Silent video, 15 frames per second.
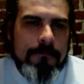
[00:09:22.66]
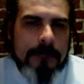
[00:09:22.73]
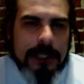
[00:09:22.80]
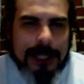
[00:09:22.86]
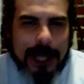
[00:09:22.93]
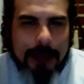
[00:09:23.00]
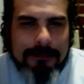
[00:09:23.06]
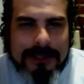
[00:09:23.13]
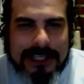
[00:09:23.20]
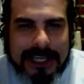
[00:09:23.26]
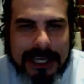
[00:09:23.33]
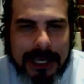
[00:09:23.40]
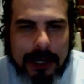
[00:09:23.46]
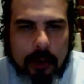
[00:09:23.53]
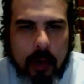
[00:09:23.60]

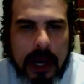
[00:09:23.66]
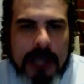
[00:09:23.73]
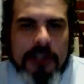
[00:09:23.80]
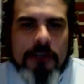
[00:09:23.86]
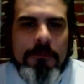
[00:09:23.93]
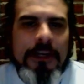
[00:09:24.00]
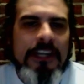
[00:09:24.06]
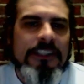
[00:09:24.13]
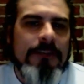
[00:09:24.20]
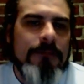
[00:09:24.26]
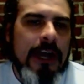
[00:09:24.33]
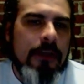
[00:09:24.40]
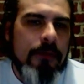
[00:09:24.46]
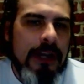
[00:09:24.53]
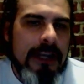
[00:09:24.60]
clumsy equation, because I'm
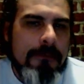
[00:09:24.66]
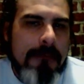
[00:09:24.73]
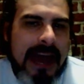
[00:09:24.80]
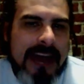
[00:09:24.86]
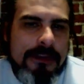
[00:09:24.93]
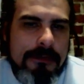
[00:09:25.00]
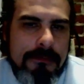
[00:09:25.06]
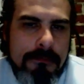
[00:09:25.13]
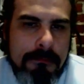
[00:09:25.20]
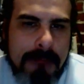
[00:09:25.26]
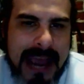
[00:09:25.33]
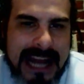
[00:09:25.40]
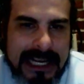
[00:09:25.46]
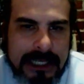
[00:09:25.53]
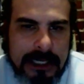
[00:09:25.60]
not really
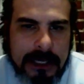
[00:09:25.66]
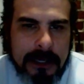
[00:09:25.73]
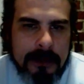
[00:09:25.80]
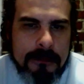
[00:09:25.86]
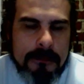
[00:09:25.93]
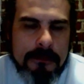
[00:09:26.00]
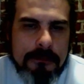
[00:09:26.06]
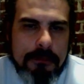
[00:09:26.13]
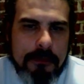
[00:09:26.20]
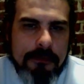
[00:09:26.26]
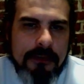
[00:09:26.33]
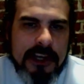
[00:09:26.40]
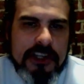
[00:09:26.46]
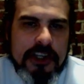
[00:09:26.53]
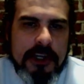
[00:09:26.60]
mathematically
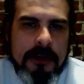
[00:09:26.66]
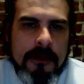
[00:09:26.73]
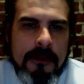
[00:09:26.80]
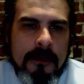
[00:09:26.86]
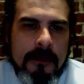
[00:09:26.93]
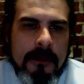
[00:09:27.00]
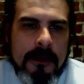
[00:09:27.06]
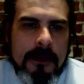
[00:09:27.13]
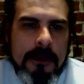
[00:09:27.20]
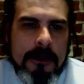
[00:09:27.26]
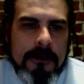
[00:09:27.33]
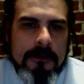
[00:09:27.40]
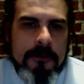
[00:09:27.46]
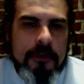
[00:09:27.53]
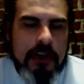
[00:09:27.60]
proficient.
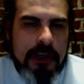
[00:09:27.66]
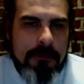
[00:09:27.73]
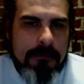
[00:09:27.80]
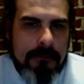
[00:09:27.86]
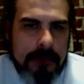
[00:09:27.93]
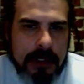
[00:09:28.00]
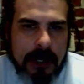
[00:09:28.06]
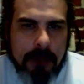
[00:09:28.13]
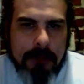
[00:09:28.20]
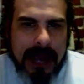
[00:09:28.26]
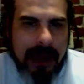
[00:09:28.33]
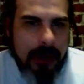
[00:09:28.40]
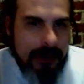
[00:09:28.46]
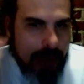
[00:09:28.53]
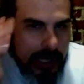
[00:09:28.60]

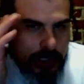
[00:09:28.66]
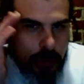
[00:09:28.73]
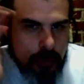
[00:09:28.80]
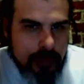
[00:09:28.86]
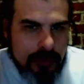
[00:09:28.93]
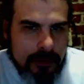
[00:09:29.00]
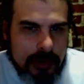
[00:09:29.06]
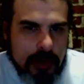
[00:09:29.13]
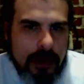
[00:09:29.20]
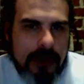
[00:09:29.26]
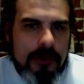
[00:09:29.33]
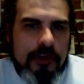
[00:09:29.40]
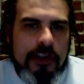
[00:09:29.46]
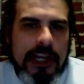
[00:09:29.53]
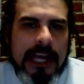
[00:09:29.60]
However, I do
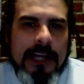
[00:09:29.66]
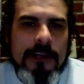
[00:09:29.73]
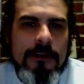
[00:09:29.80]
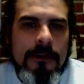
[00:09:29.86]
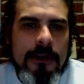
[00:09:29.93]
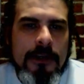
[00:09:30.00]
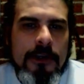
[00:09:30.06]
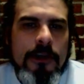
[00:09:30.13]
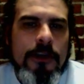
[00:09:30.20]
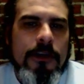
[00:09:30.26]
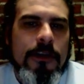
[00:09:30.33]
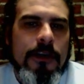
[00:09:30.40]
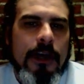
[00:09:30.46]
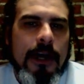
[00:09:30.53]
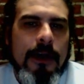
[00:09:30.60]
understand
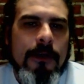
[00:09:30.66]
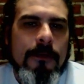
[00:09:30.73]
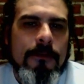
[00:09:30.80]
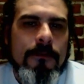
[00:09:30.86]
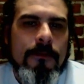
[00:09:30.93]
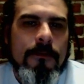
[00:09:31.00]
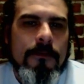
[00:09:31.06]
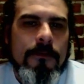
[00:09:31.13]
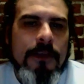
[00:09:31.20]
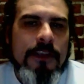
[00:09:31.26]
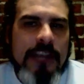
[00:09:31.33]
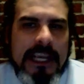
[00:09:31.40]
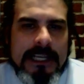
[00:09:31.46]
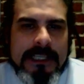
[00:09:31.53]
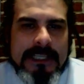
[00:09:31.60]
the
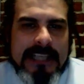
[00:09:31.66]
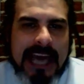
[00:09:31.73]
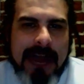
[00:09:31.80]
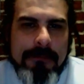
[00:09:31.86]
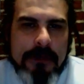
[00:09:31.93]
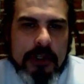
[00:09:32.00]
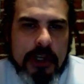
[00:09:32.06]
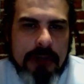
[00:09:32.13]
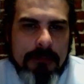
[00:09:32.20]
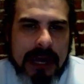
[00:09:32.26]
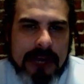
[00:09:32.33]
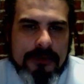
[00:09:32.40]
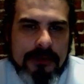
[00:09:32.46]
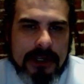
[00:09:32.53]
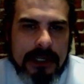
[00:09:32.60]
things that's happened
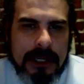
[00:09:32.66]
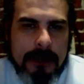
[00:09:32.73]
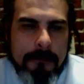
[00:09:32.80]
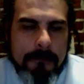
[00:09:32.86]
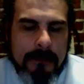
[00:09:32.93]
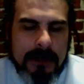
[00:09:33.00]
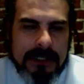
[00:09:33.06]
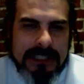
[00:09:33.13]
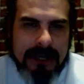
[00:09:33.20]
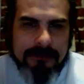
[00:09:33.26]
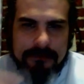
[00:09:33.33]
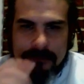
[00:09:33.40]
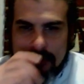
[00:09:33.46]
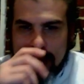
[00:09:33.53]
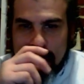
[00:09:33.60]
geometrically, because I've
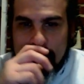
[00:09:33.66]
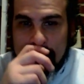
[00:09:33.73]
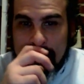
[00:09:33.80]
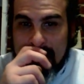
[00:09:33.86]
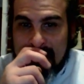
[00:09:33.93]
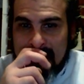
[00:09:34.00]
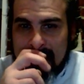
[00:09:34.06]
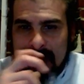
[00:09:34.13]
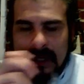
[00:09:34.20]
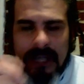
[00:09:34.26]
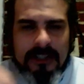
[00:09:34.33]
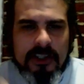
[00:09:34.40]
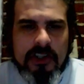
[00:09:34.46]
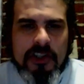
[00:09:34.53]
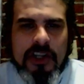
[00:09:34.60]

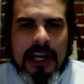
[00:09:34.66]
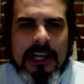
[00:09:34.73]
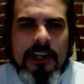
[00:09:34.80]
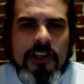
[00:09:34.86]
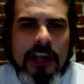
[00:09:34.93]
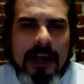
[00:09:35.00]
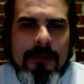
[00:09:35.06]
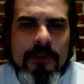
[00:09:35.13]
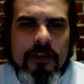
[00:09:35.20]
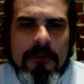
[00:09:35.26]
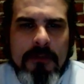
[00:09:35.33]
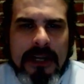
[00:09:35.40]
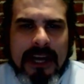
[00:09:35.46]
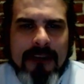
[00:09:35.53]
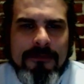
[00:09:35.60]
not just studied geometry,
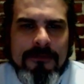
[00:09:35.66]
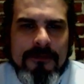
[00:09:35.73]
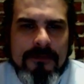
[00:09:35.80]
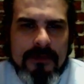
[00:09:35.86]
but I've